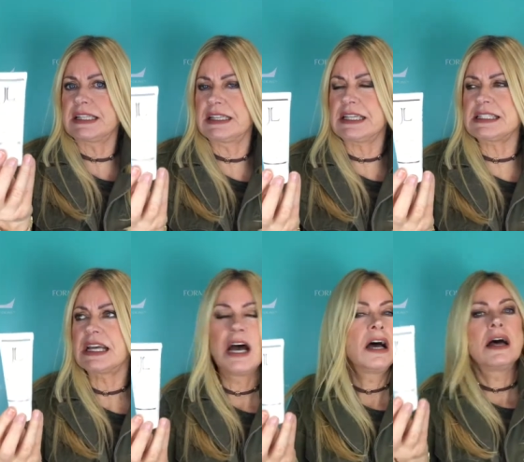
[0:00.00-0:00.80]
in this.
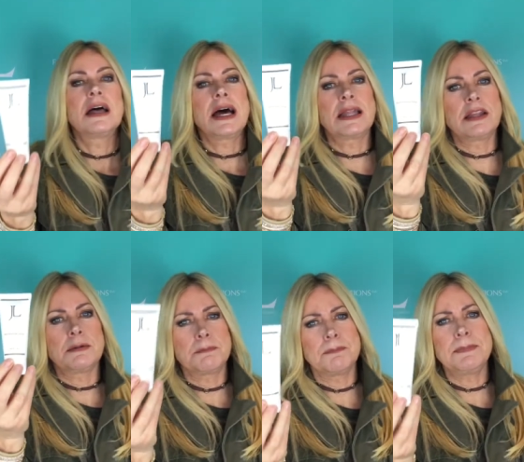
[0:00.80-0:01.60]
And the
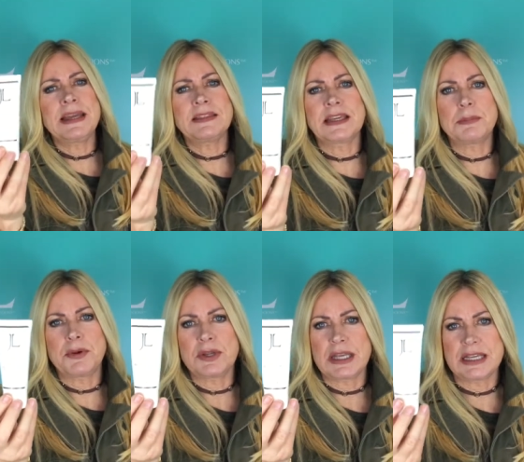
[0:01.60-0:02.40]
big thing
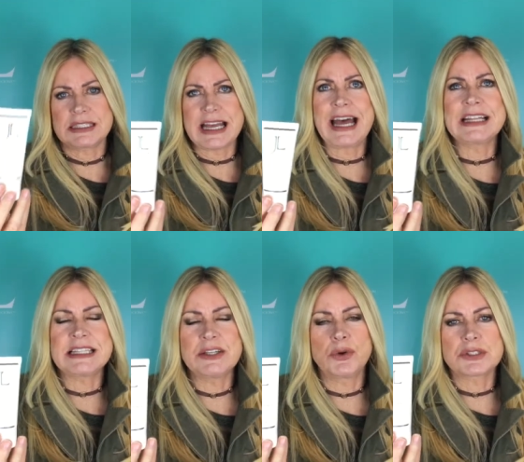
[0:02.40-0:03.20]
about it is
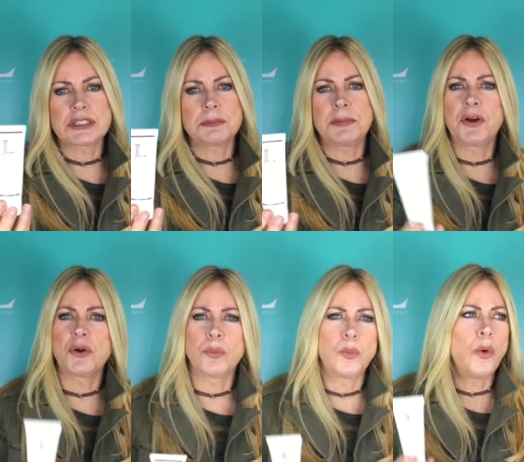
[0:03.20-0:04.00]
antioxidant
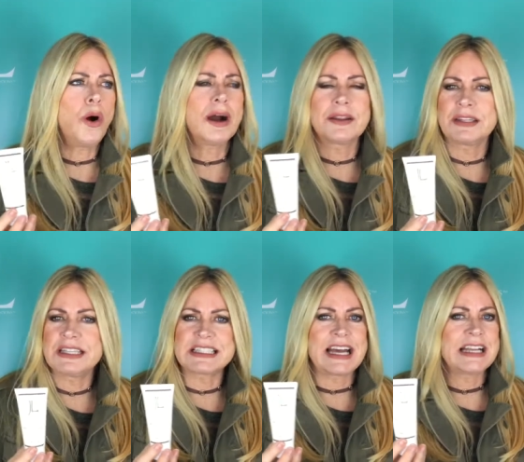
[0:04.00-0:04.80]
power. What are
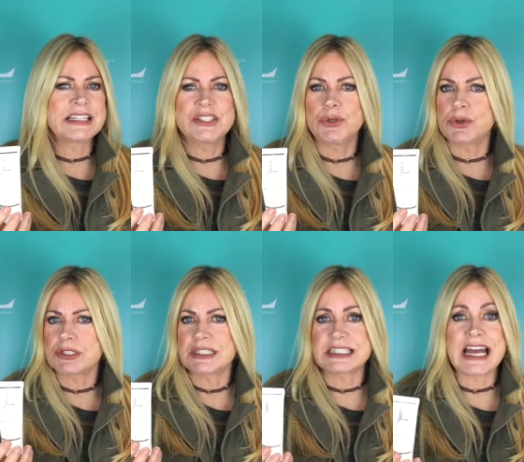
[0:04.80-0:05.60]
these
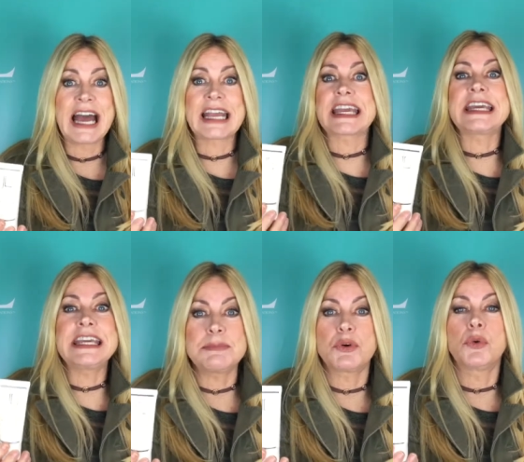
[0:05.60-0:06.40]
antioxidants that I
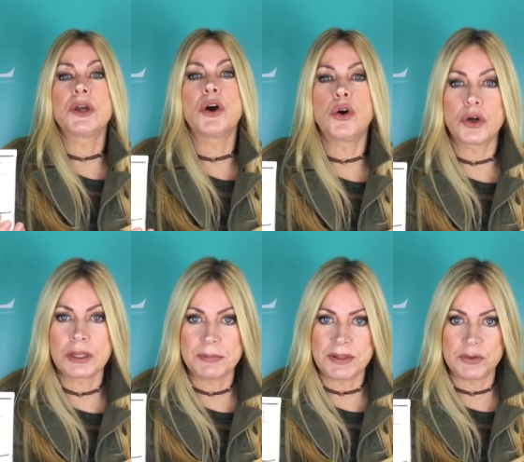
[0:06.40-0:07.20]
keep going on
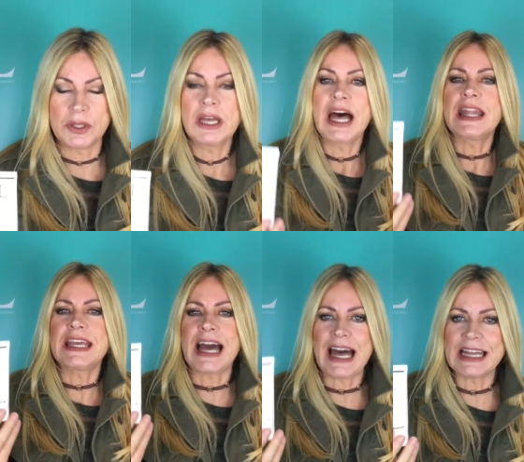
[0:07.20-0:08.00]
about?
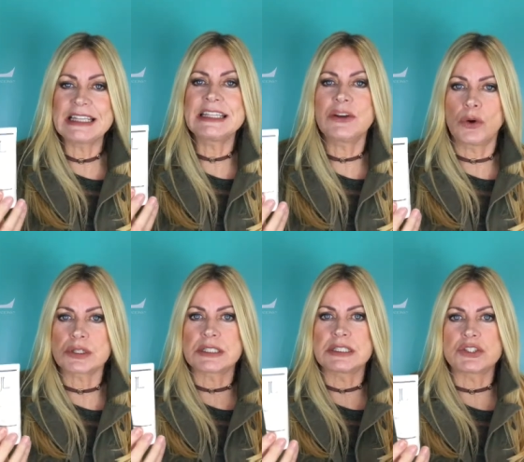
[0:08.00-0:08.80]
The
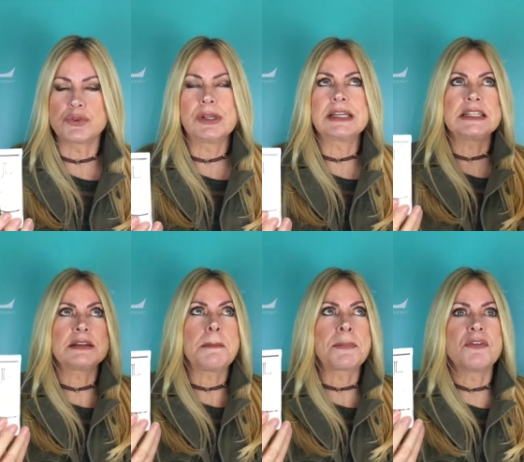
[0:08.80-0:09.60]
antioxidants really
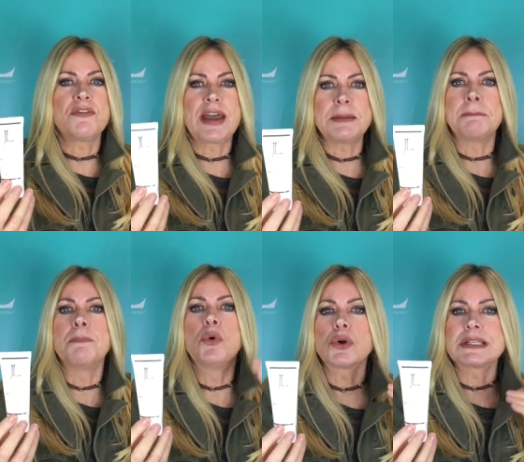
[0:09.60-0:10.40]
prevent
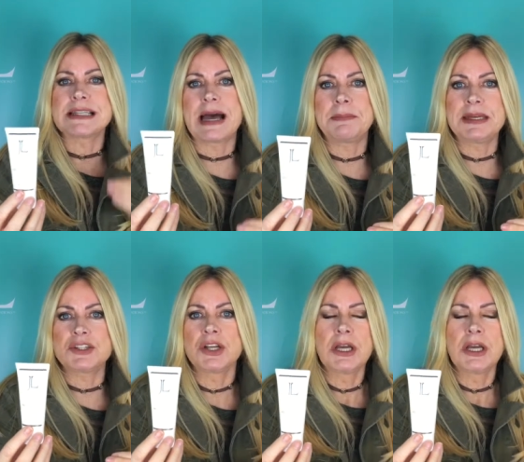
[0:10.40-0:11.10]
more damage